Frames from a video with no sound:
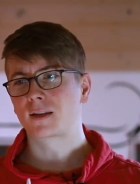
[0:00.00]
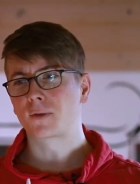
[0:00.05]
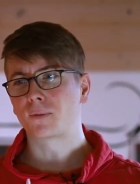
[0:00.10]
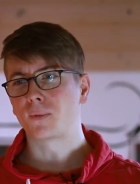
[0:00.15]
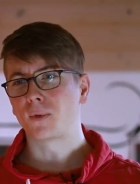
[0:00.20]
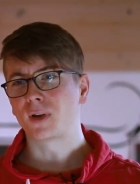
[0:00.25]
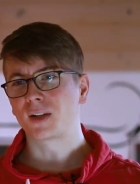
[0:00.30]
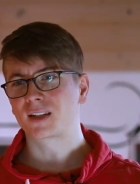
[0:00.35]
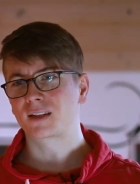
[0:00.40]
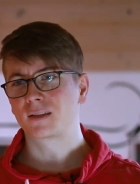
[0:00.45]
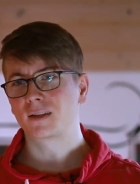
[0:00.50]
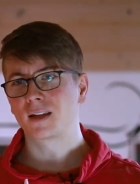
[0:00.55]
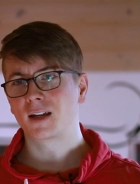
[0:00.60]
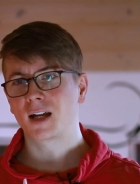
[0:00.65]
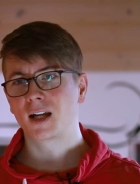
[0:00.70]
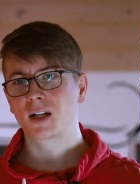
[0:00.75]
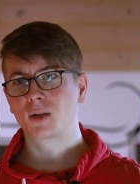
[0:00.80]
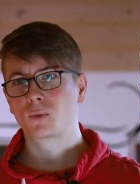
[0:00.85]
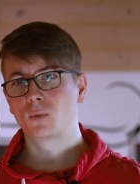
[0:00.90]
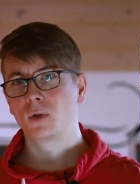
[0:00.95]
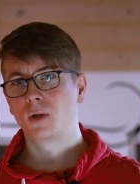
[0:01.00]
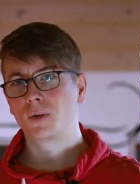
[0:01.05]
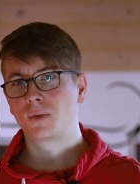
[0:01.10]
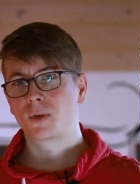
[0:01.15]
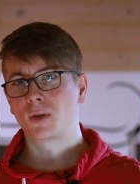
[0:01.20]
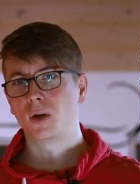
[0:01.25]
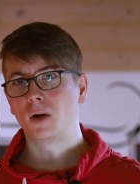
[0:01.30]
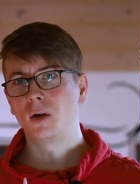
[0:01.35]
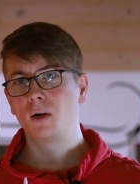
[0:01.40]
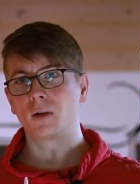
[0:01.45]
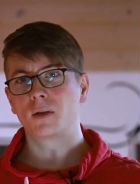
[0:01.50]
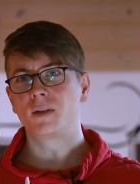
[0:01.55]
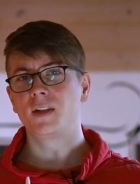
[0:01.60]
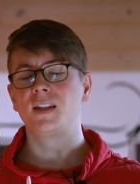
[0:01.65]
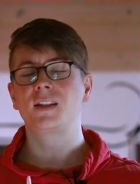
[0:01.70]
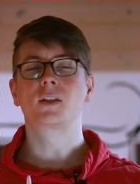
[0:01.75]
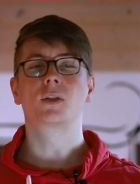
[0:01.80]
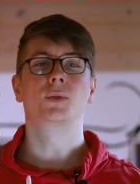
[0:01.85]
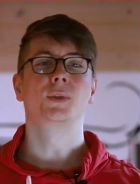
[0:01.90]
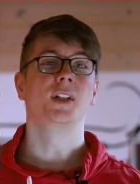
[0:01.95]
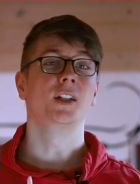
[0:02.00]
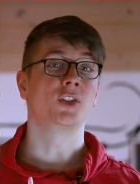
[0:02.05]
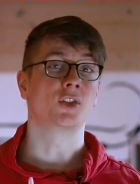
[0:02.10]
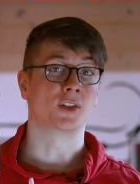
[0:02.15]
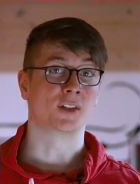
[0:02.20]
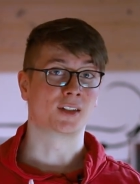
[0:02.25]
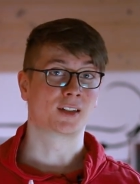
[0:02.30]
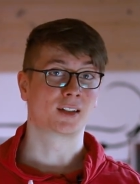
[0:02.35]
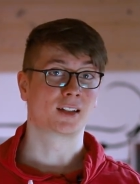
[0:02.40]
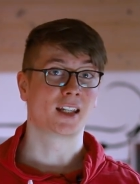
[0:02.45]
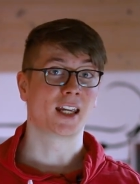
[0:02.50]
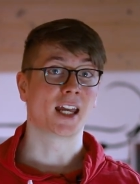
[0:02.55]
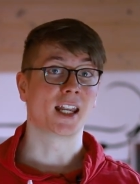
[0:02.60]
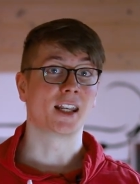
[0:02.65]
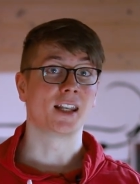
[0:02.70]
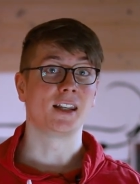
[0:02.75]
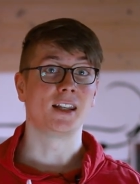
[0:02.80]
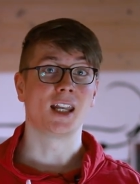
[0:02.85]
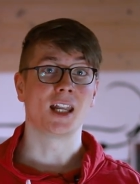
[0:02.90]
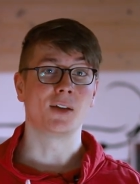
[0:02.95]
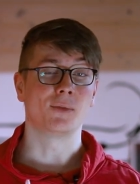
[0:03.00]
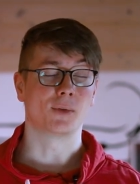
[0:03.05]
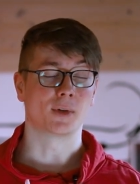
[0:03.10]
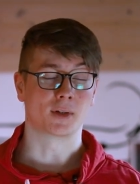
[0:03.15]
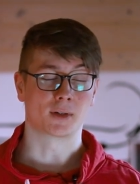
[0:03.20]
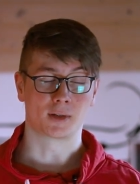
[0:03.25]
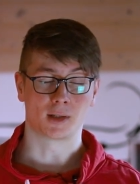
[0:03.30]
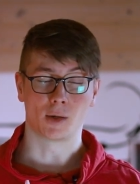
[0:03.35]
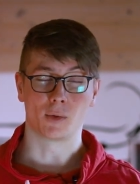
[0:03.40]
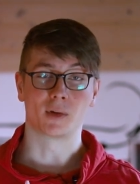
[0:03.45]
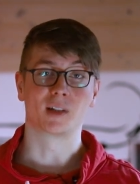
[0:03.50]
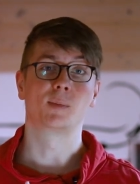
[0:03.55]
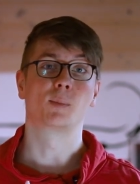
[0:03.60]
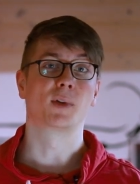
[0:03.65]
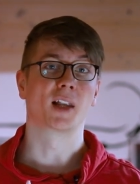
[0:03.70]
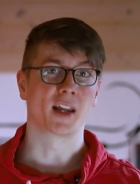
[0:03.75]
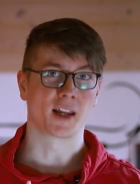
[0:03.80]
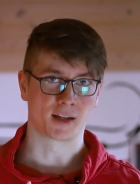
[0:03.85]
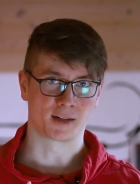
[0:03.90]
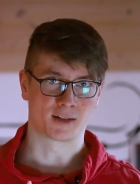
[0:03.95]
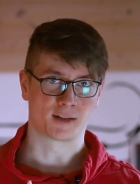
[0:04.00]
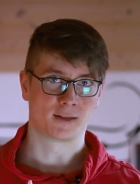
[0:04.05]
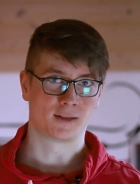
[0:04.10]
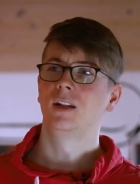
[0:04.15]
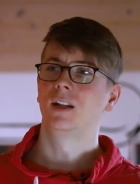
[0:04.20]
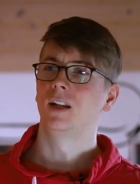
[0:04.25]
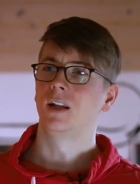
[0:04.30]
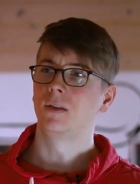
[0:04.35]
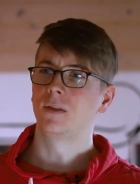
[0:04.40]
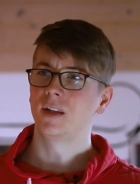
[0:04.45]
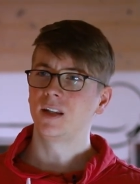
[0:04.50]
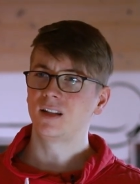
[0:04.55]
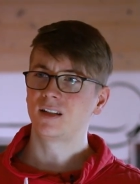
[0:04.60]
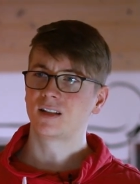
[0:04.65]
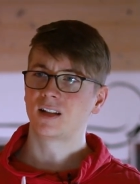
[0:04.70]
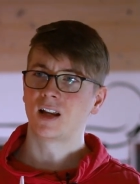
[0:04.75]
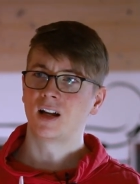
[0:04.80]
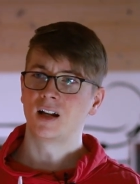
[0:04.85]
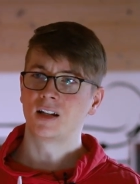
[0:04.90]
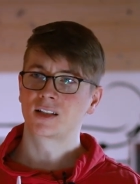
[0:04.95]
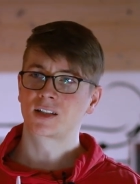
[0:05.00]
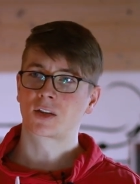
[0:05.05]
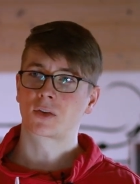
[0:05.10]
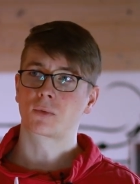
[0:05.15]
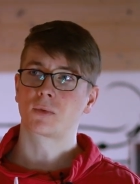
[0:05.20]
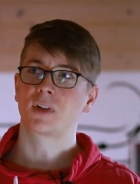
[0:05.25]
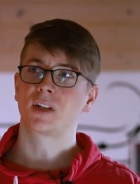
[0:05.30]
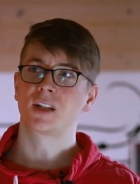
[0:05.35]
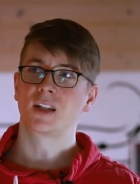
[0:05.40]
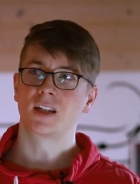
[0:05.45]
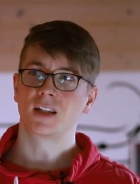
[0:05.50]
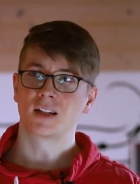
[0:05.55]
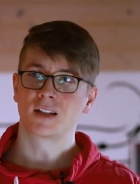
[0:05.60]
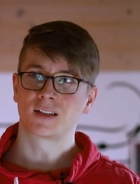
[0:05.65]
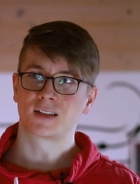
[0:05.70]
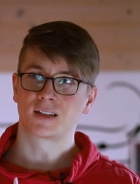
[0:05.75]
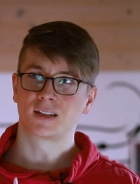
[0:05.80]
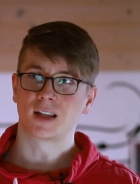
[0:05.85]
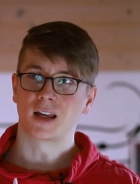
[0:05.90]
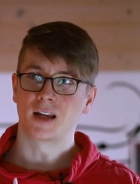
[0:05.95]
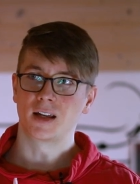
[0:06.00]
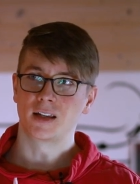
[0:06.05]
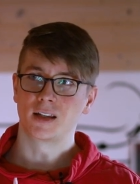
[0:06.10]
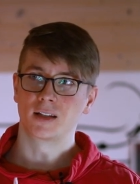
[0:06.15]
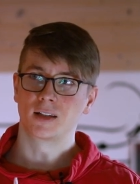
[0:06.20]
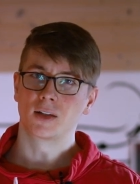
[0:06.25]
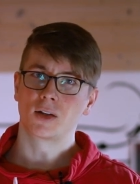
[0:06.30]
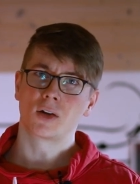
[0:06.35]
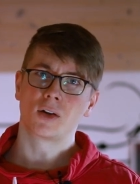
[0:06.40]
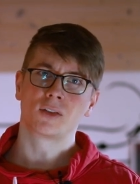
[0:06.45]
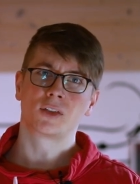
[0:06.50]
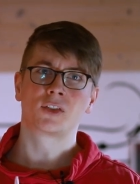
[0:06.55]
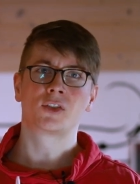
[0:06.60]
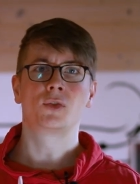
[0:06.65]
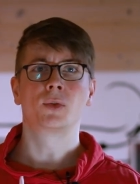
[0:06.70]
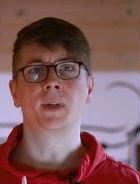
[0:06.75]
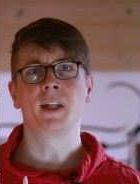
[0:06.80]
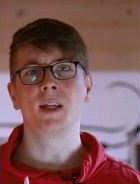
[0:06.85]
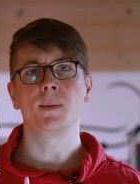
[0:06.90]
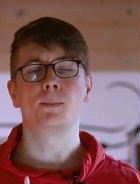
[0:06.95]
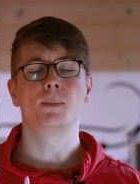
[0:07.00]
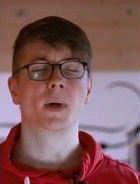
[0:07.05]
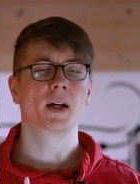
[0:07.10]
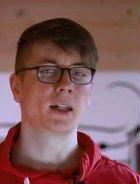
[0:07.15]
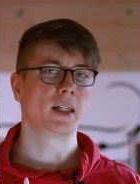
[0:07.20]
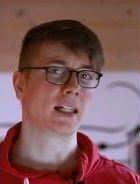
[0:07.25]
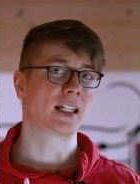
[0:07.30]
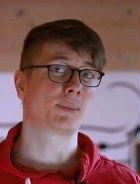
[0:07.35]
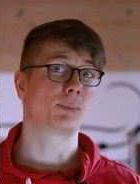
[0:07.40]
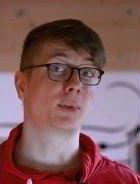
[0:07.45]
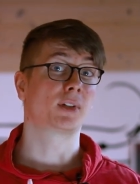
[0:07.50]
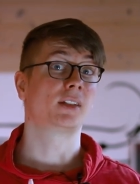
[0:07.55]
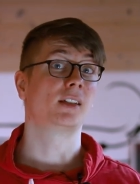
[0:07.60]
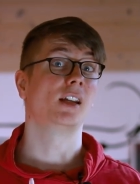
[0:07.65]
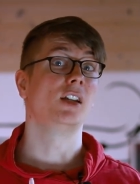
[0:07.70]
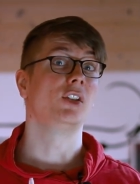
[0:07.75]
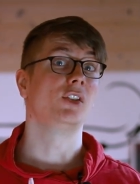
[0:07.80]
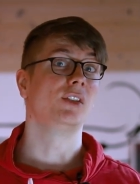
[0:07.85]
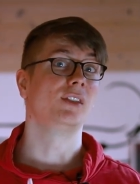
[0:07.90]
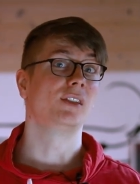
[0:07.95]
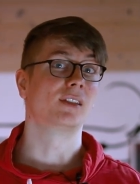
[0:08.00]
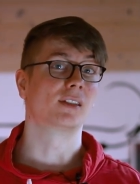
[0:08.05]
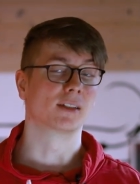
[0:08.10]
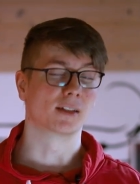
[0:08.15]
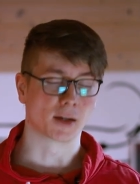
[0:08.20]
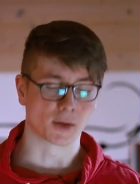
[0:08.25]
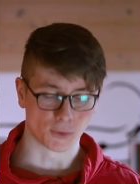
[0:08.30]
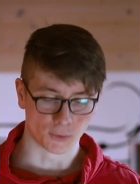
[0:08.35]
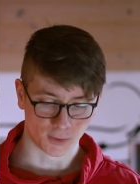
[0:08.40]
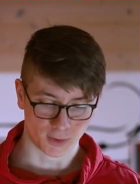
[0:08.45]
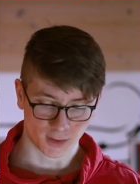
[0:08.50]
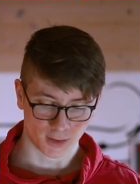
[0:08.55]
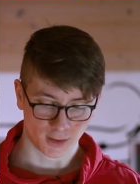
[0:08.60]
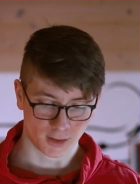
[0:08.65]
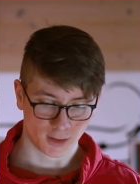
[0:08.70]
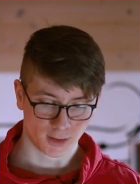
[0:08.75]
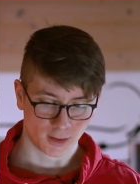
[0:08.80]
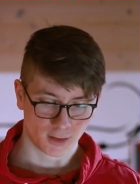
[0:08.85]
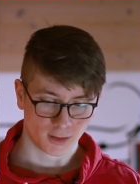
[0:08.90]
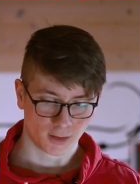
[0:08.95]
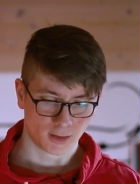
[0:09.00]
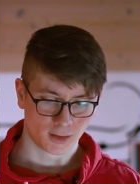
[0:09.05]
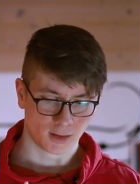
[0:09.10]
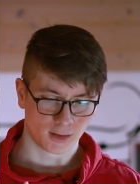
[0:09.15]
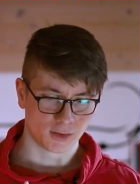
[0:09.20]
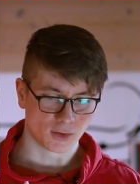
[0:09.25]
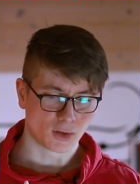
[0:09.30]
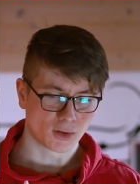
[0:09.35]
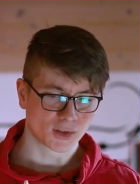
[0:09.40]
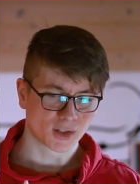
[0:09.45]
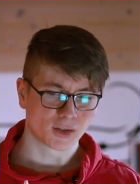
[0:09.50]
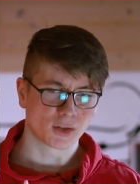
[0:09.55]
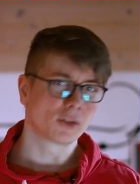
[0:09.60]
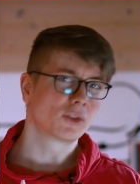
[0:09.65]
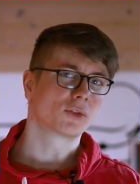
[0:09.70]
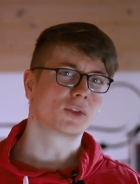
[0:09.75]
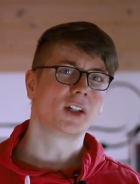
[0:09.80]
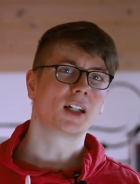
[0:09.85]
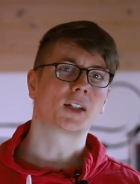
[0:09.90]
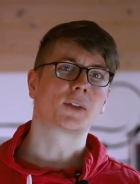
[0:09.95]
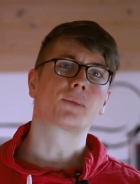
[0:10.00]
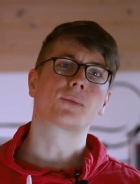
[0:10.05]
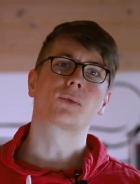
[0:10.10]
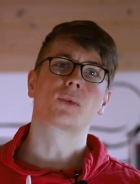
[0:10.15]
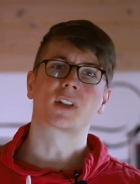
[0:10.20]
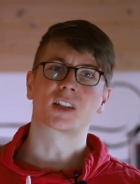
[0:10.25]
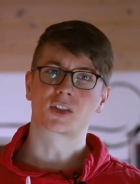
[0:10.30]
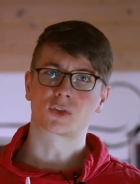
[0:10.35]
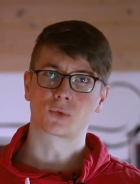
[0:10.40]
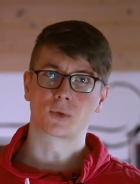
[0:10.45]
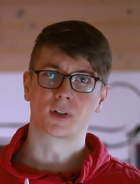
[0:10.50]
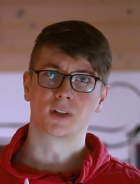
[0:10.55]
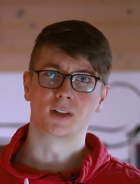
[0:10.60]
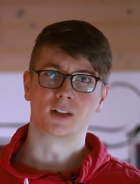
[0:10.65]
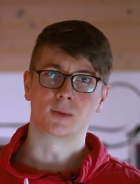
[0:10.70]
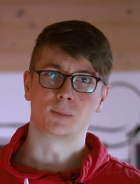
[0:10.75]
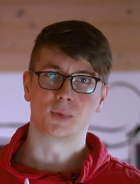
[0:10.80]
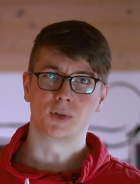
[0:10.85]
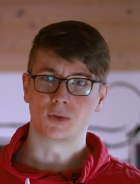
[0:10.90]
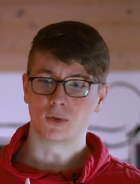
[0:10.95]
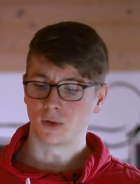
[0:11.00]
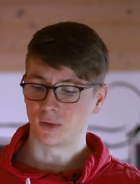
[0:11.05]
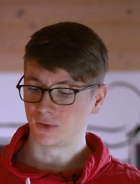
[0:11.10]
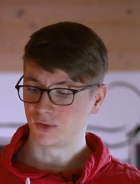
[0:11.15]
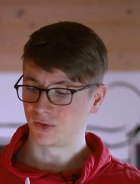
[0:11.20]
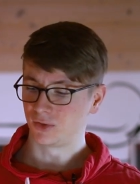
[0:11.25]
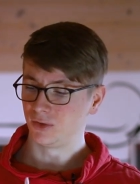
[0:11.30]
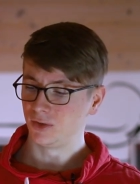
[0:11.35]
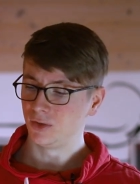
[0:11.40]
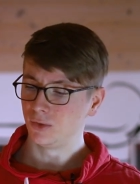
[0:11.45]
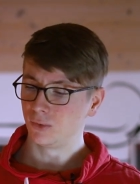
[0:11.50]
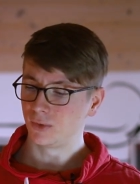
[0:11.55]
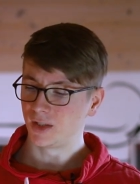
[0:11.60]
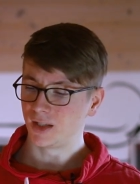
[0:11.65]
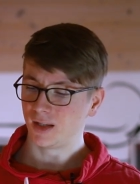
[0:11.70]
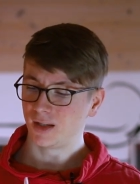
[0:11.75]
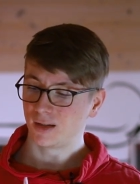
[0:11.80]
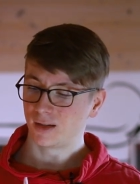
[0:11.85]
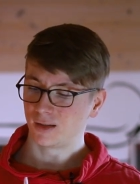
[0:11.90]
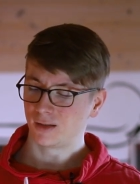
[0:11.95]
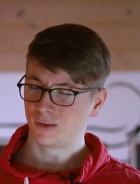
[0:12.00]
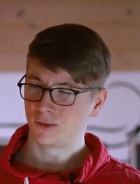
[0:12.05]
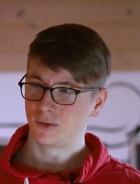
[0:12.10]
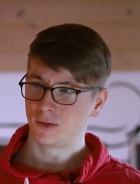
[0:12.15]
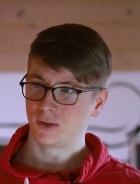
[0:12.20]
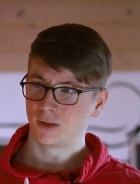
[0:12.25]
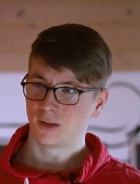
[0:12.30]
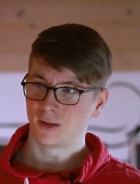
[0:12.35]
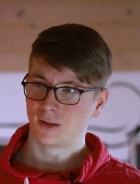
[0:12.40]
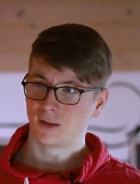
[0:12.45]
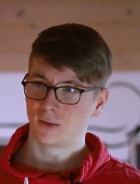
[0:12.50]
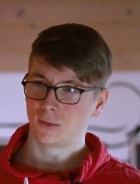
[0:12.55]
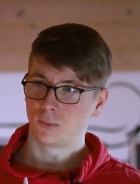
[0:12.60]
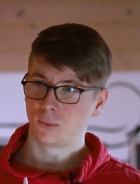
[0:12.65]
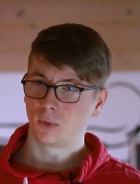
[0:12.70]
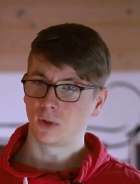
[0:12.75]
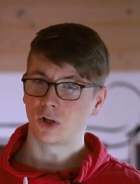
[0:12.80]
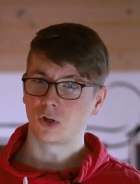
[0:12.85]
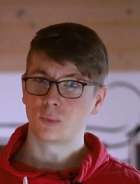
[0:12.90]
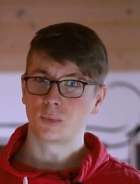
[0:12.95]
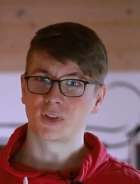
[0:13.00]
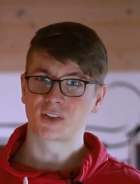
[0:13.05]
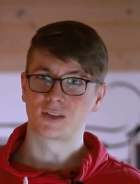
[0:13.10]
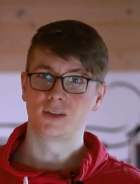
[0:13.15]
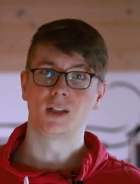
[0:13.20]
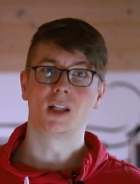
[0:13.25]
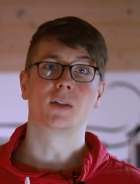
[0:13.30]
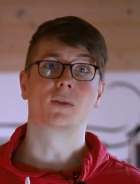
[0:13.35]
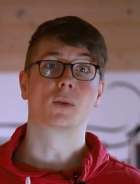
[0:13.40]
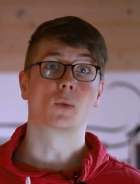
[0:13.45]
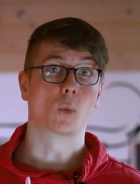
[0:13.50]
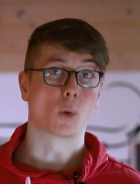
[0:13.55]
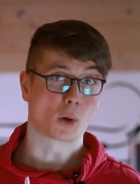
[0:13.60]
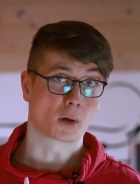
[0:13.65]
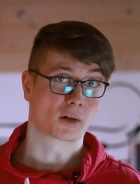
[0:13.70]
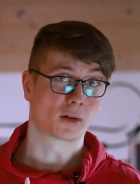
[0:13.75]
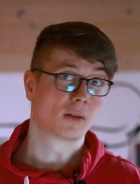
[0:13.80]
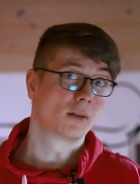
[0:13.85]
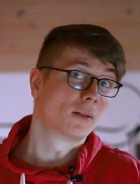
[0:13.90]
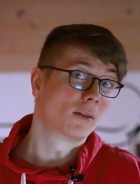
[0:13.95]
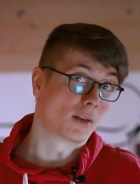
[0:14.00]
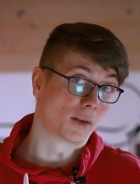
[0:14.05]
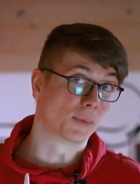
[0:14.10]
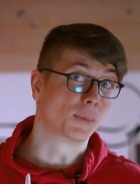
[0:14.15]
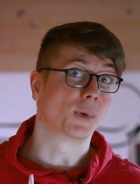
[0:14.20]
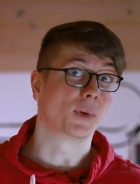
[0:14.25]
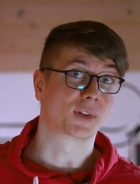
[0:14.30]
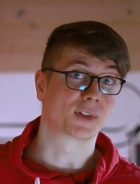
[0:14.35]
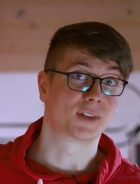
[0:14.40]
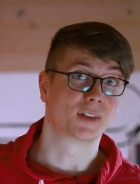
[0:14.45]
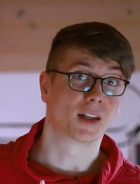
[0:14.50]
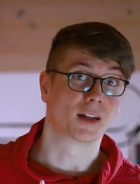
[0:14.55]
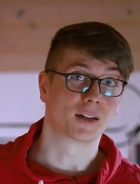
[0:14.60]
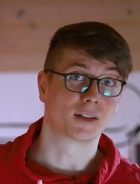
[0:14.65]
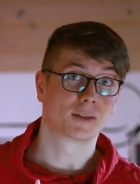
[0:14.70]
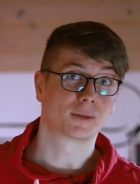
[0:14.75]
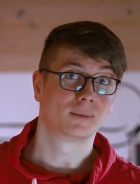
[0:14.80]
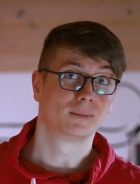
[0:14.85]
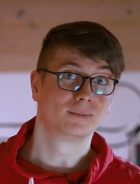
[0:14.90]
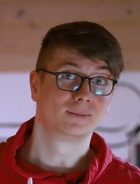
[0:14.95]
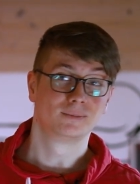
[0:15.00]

the first night with all these conditions can never go as planned. In these last three years, I learned to keep my expectations low in order not to get frustrated because new gear, will almost never work the first night.